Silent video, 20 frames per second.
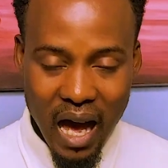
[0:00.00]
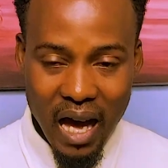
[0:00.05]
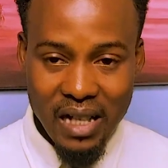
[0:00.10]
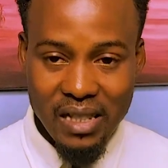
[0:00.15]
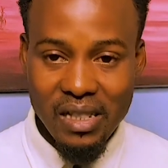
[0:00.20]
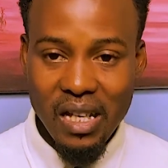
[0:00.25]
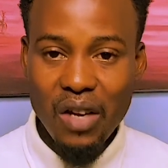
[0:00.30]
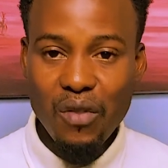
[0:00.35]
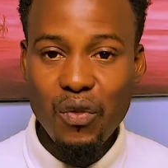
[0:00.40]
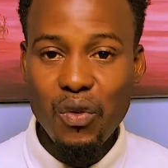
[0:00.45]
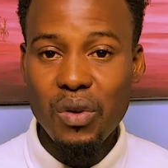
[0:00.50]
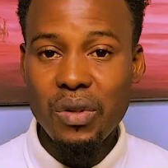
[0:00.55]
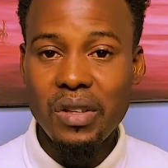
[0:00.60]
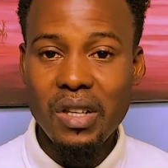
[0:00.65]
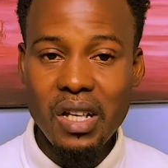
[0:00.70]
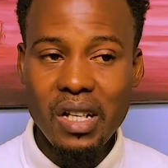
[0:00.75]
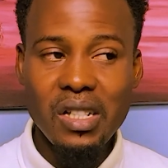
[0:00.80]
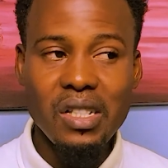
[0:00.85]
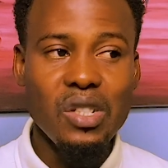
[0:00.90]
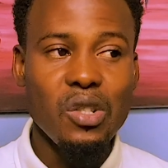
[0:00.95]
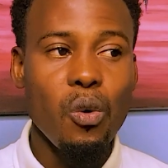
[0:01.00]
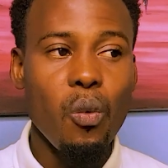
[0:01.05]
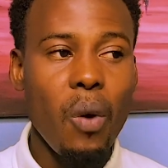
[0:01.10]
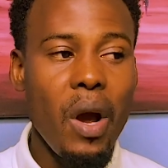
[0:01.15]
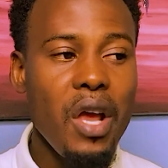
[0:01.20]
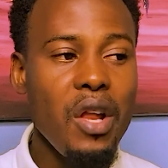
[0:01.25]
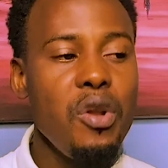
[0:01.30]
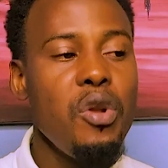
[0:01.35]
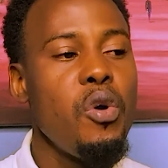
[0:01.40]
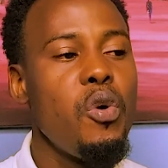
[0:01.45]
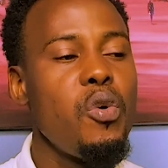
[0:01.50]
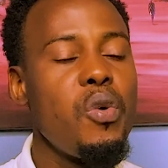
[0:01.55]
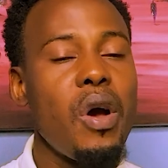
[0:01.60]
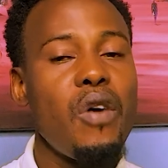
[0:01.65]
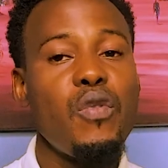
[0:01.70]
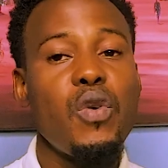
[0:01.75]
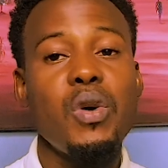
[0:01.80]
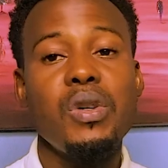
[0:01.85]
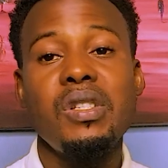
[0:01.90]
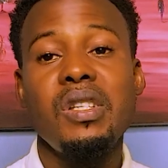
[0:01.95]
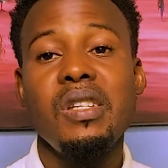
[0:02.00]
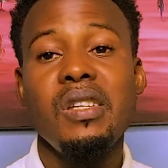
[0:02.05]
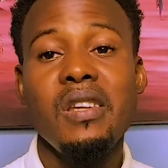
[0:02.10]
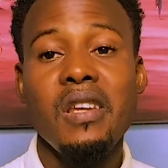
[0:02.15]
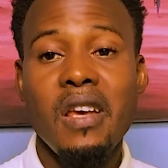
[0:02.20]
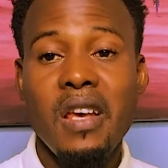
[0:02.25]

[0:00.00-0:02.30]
Aside from this, when you have gotten